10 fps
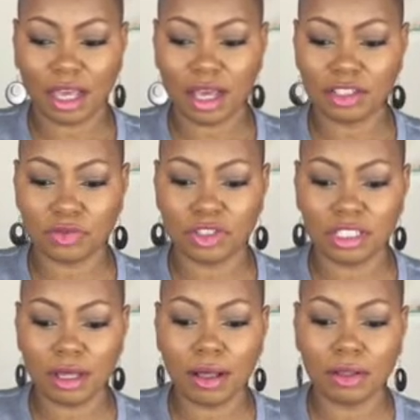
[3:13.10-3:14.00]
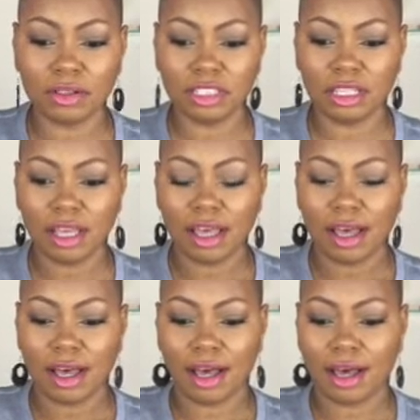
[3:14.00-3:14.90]
as a result,
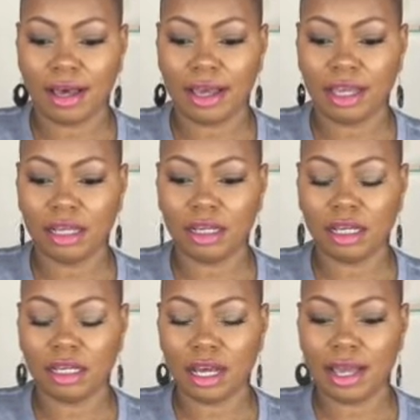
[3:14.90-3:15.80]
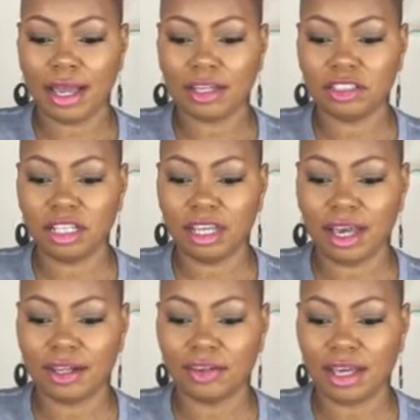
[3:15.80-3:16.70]
I
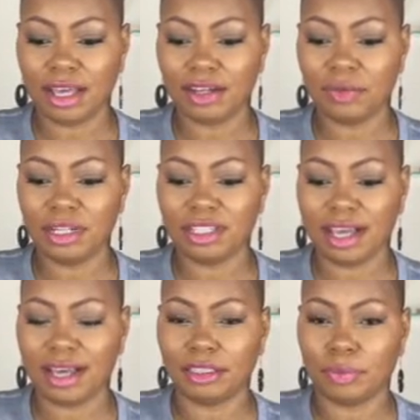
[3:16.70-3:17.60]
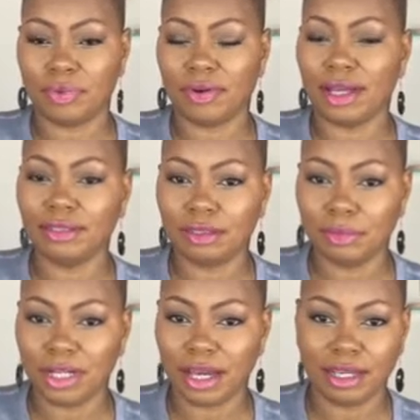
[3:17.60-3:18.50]
don't know, I don't want to say I got
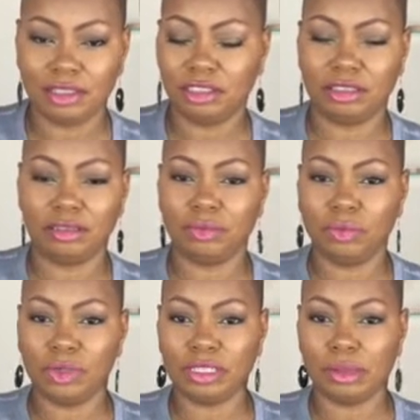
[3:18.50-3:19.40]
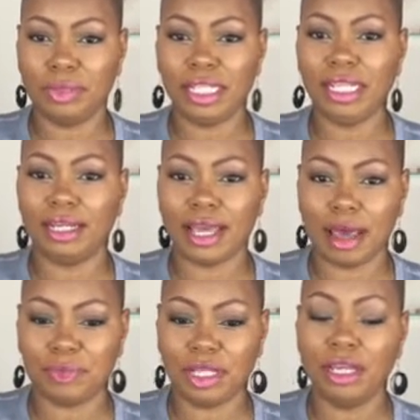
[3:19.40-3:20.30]
depressed, but I just was completely
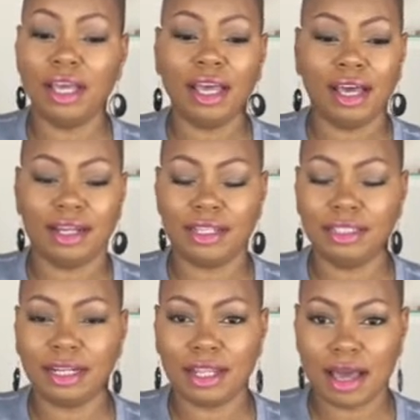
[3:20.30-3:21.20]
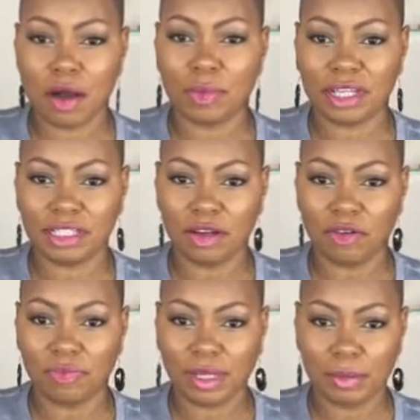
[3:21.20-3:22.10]
unhappy. And I did allow
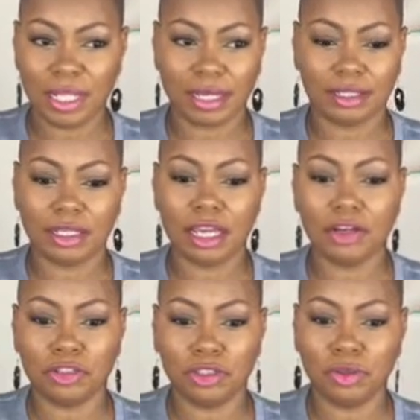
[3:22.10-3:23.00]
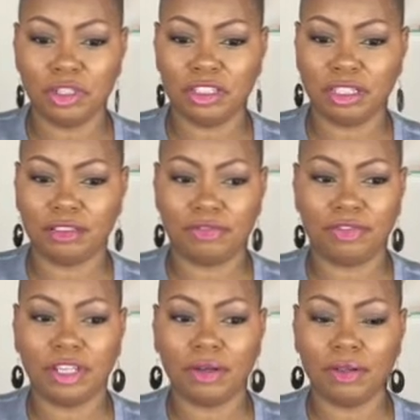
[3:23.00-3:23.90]
myself maybe like a day or two to just
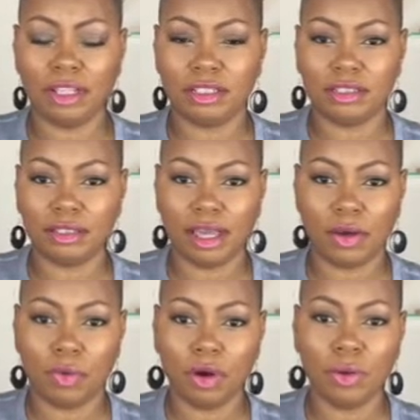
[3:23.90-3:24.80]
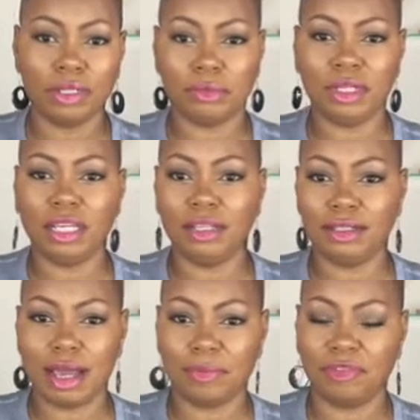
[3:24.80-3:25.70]
feel this like woe is me
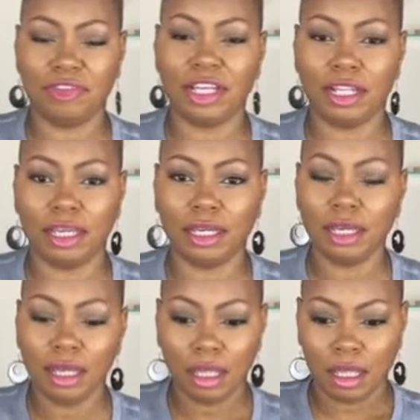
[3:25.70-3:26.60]
type of feeling.